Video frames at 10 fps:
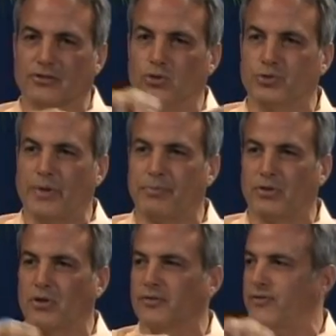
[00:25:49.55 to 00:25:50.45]
goosebump
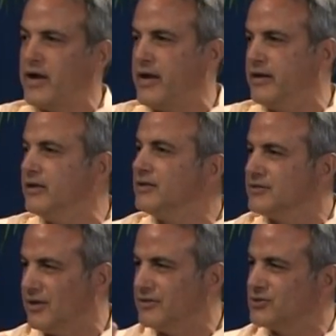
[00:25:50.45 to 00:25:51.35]
alert for
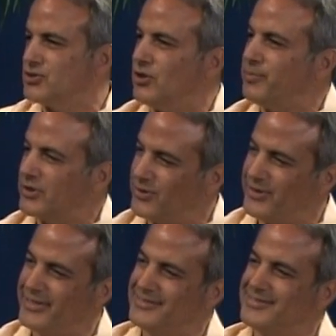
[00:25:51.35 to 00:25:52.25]
Ed on the show, but go ahead.